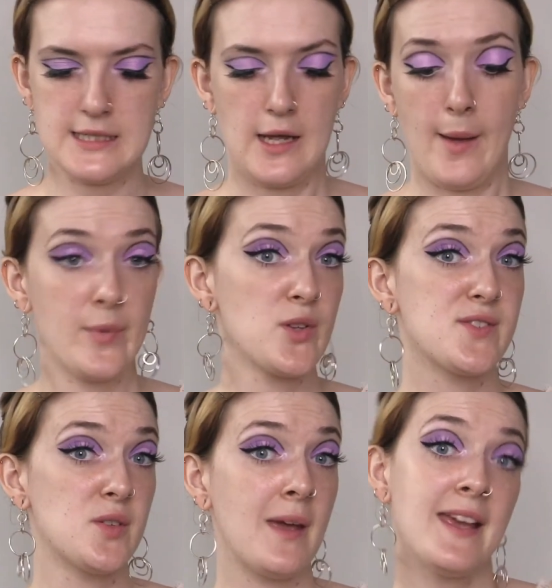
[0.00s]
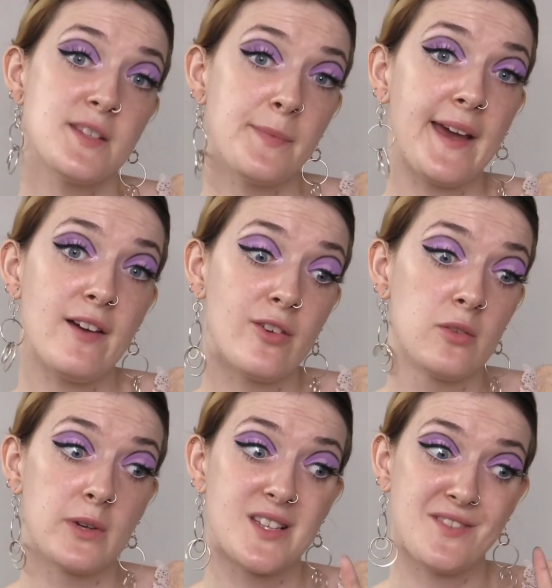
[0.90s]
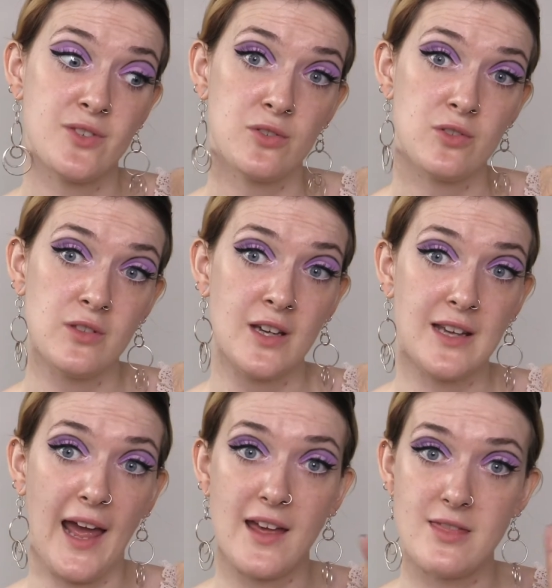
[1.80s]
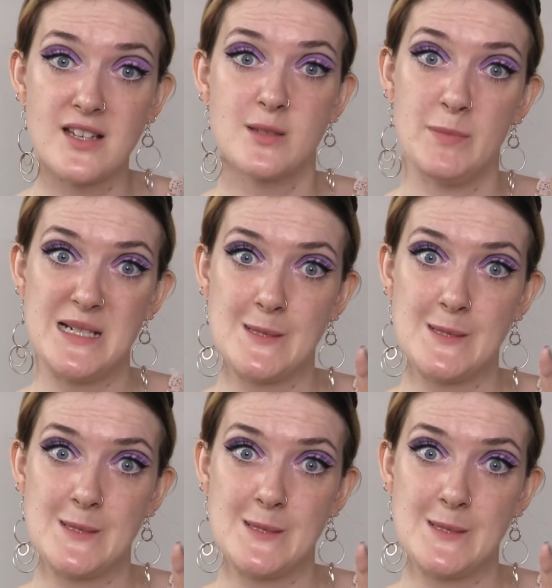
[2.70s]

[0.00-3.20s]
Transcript: put some SPF on because I've not done that yet and that's bad.